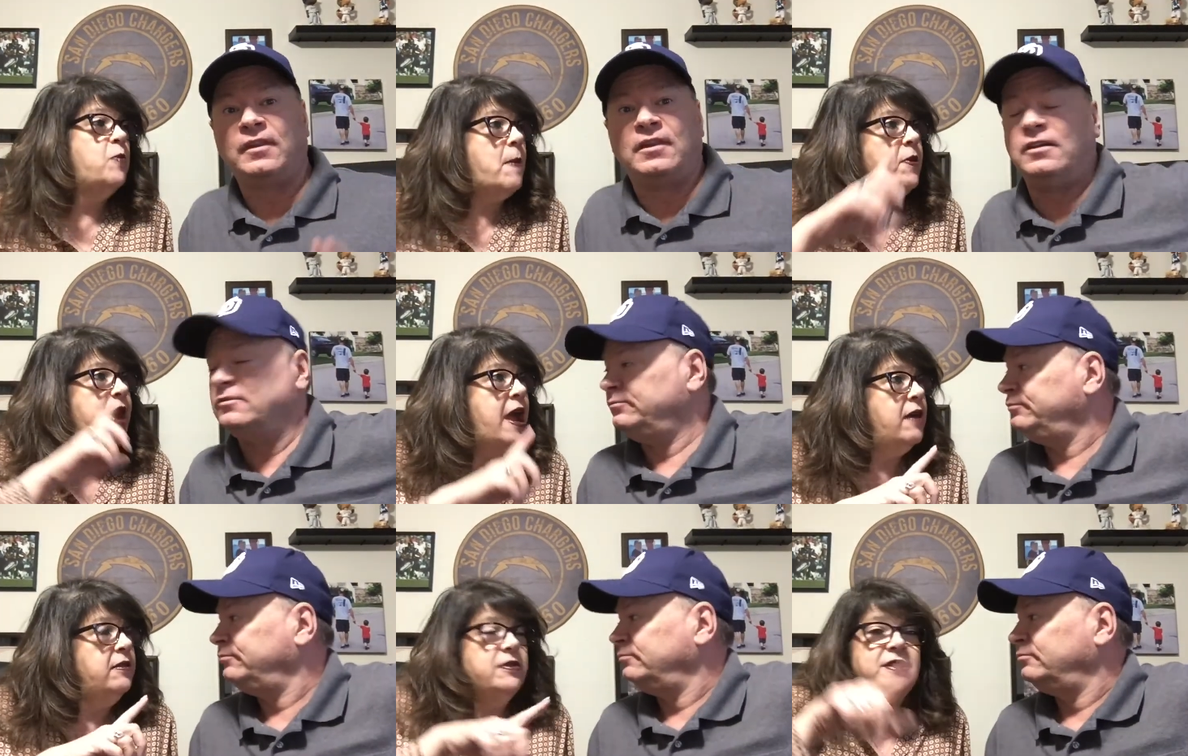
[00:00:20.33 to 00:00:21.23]
Speaker 1: remember
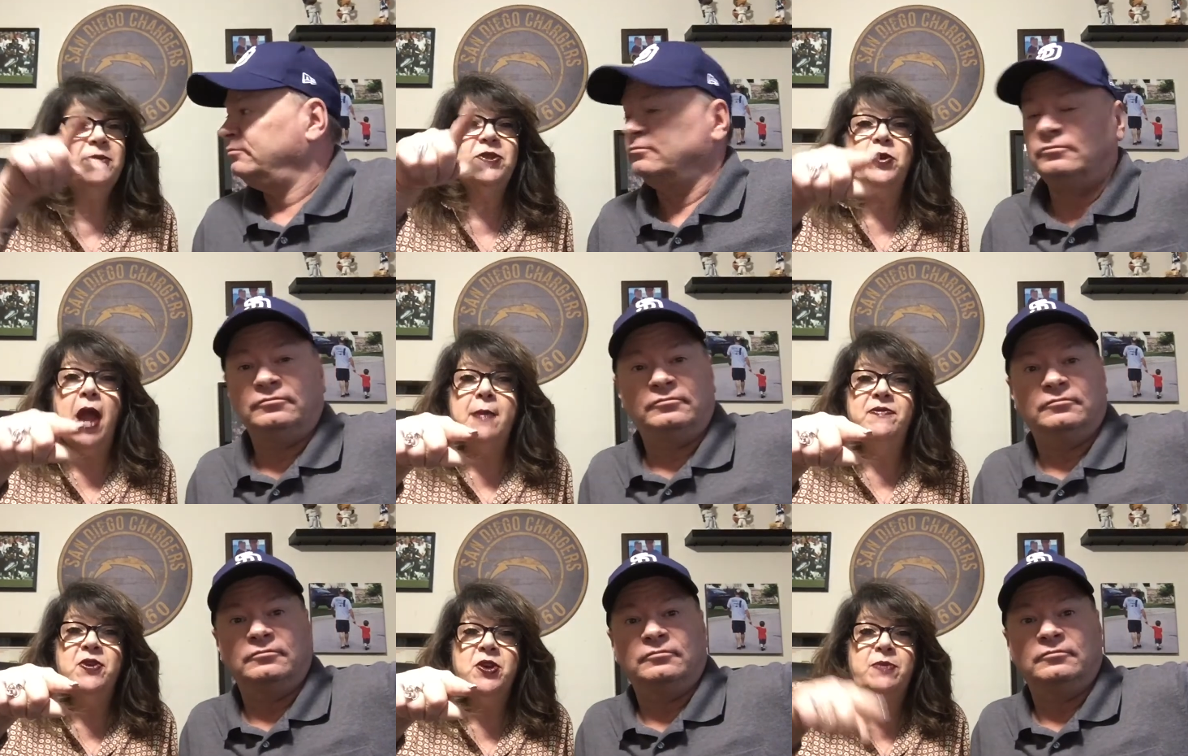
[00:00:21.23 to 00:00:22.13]
now, subscribe
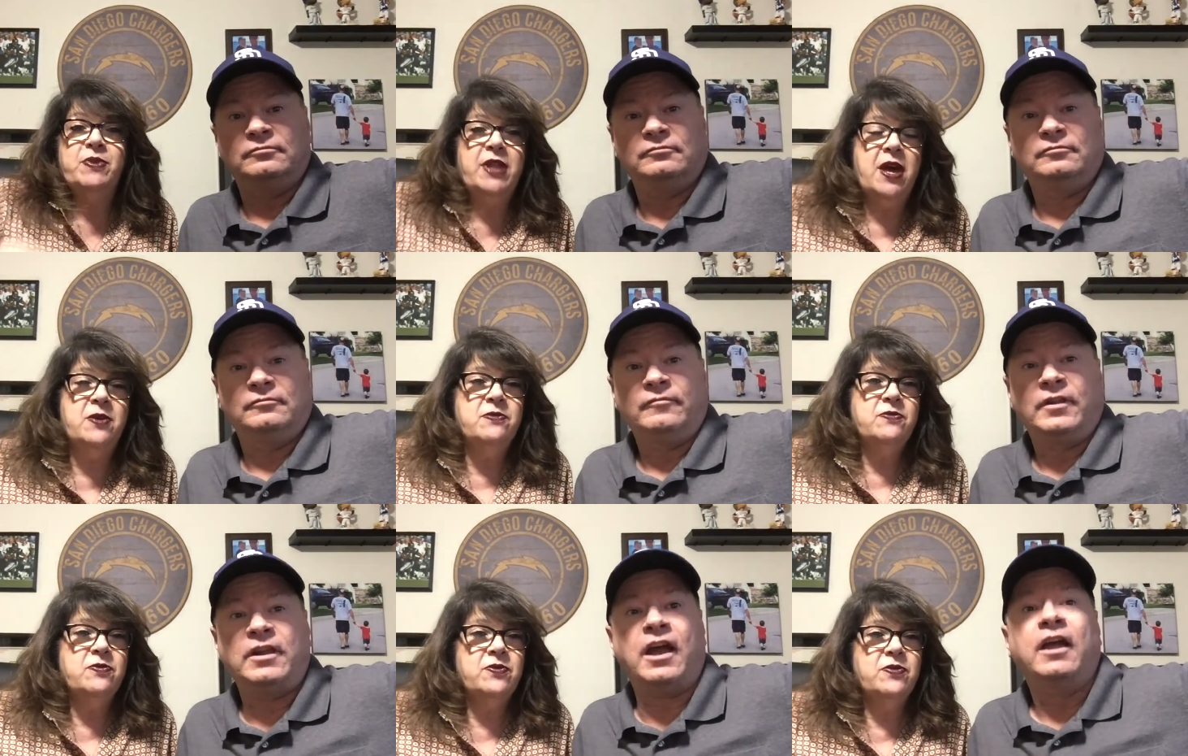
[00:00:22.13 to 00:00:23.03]
if you could below.
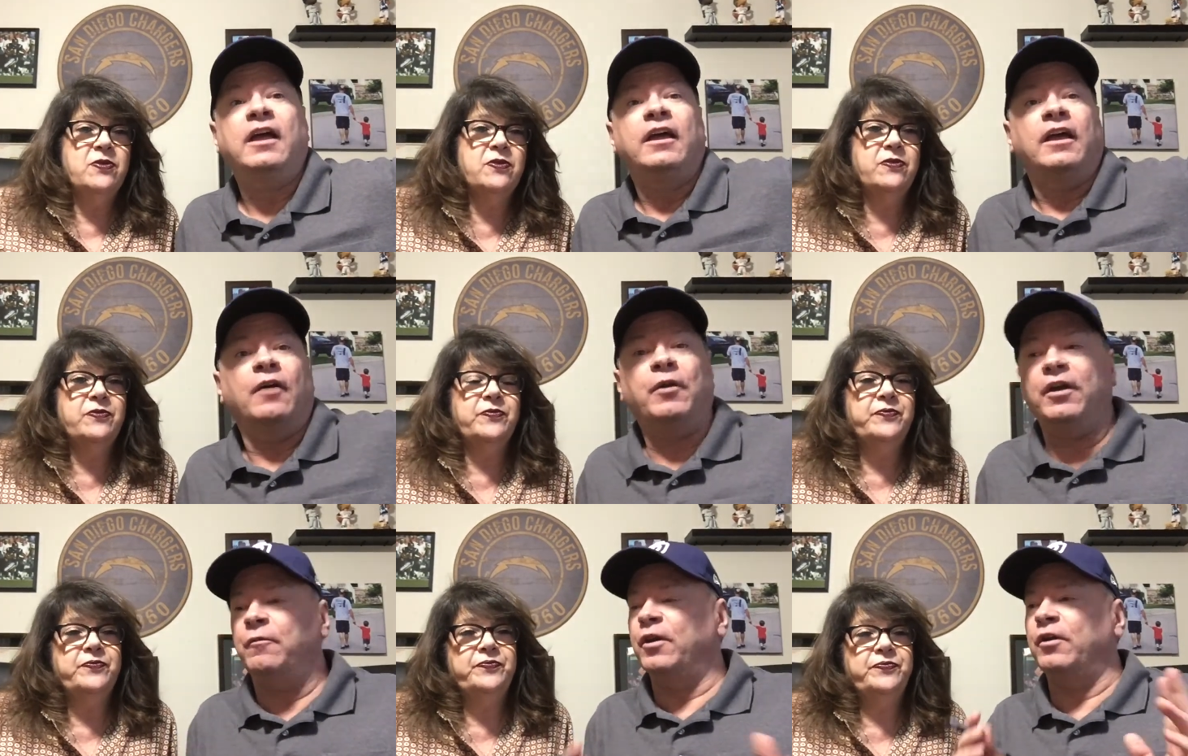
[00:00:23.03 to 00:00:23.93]
Speaker 2: Yeah. And
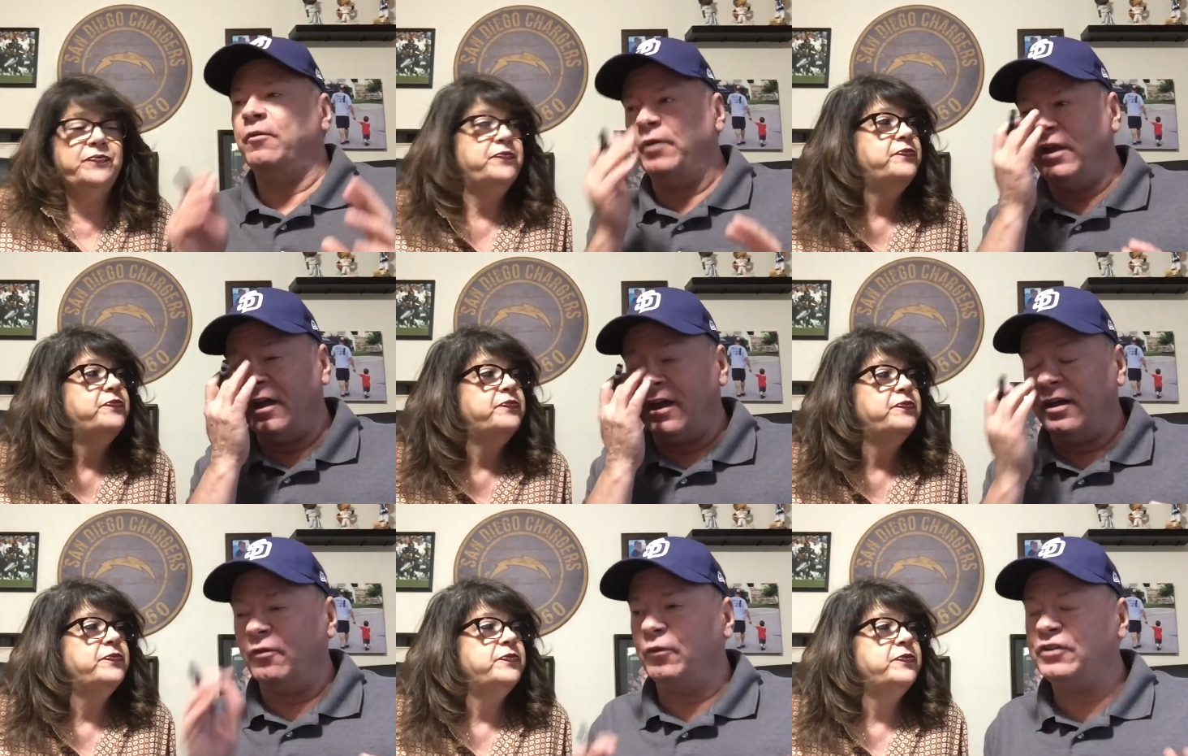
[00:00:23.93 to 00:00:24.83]
we we we
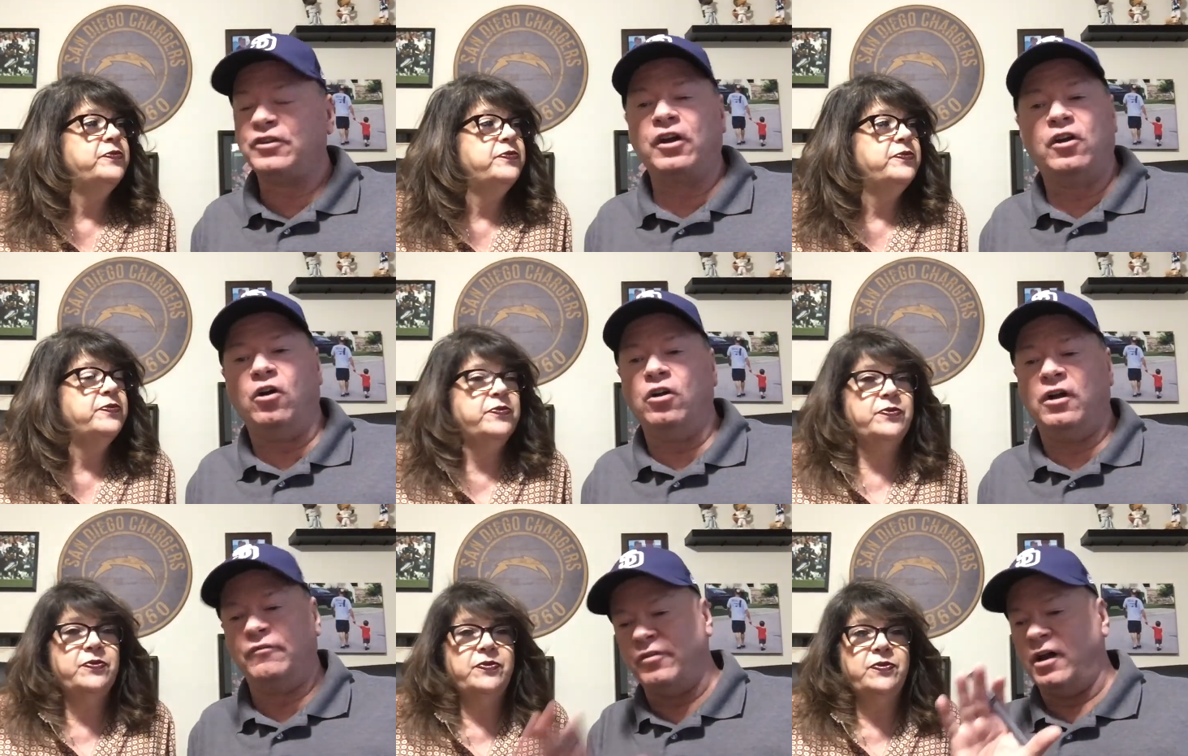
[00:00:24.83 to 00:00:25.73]
uh, reached our goal
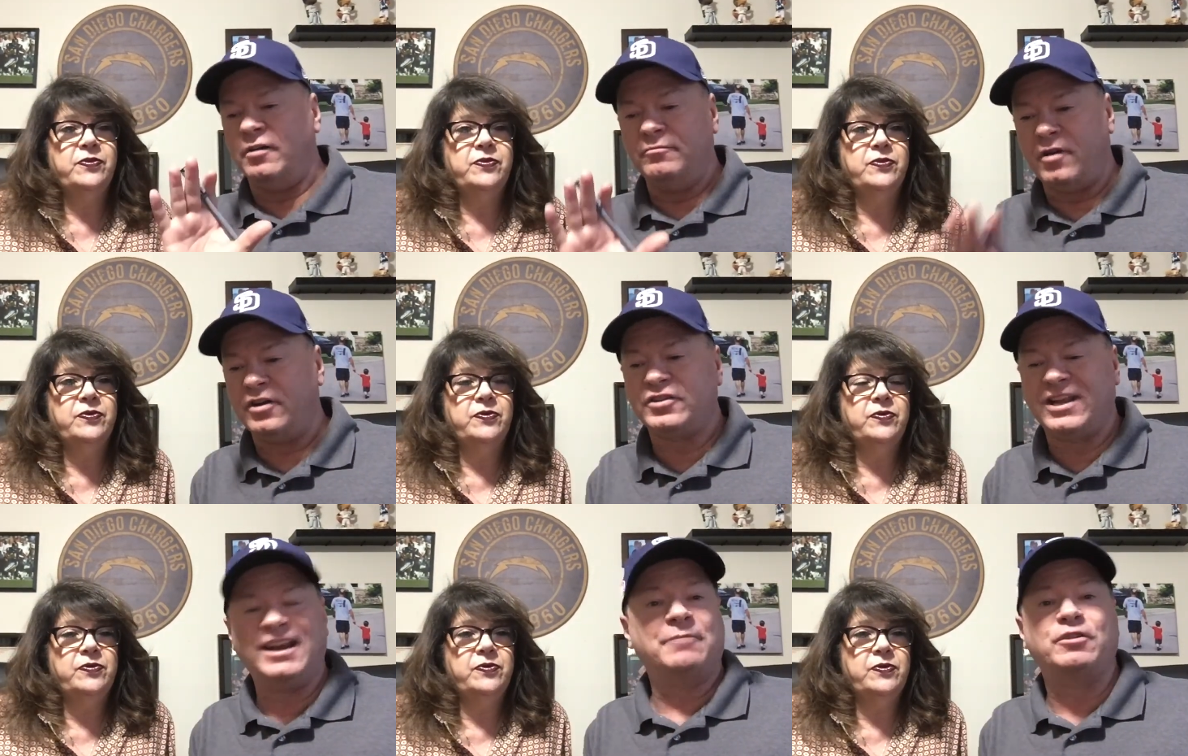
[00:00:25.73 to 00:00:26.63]
of uh, March
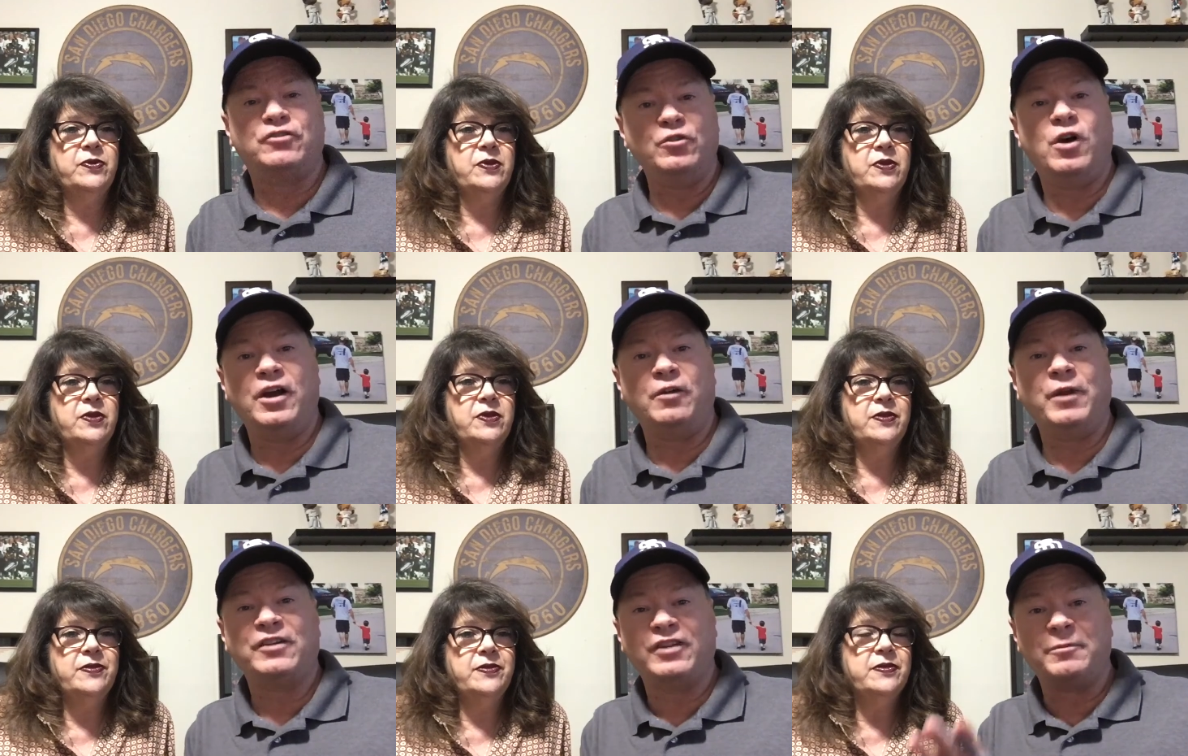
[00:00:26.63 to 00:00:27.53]
getting up to 200.
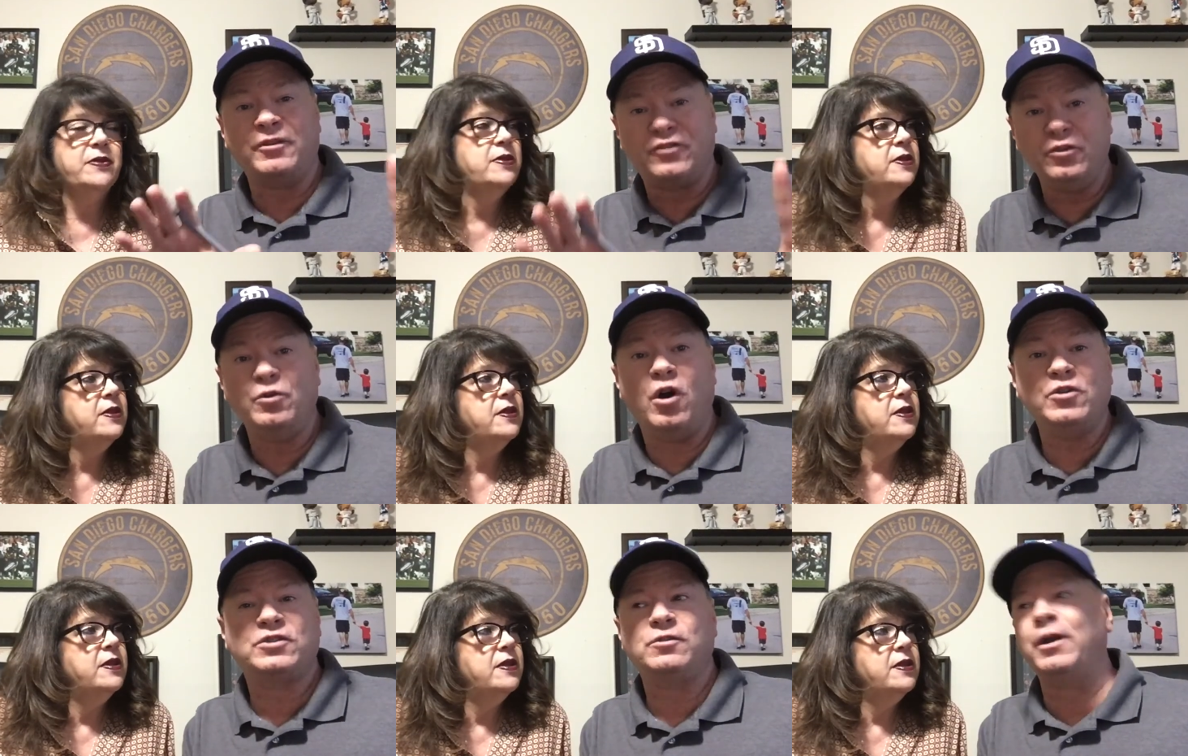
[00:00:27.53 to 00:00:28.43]
We actually got to
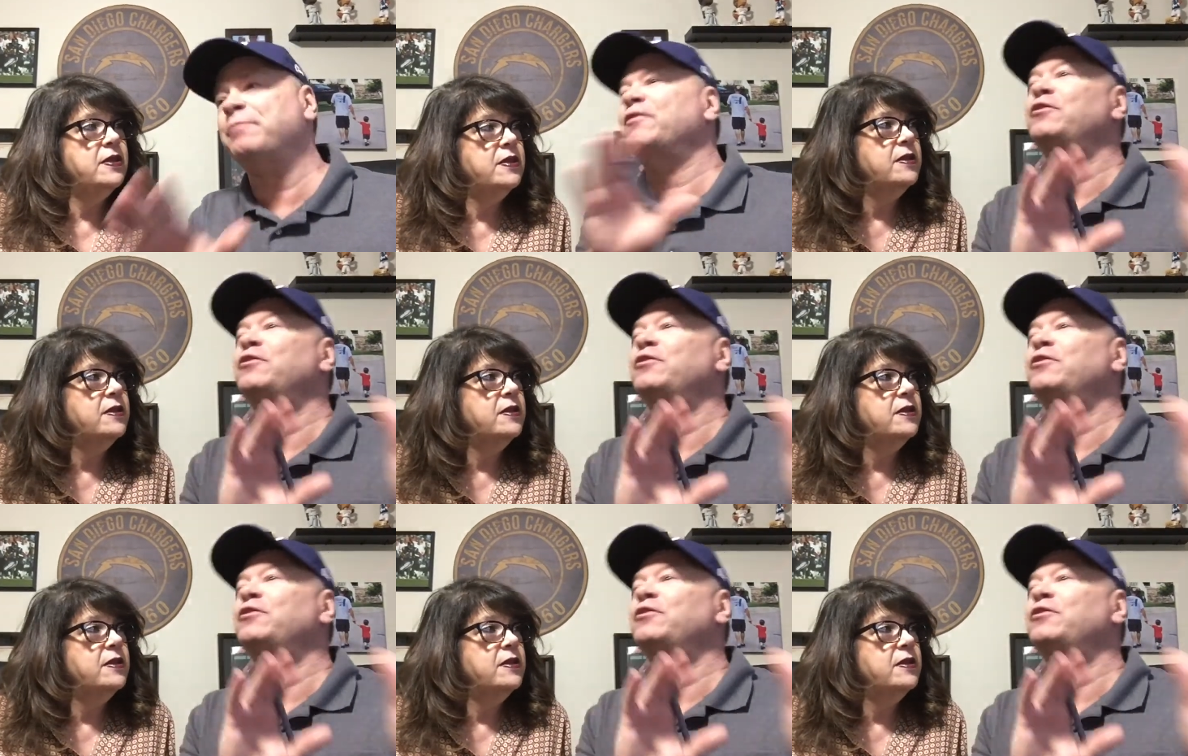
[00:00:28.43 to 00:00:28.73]
20. We got to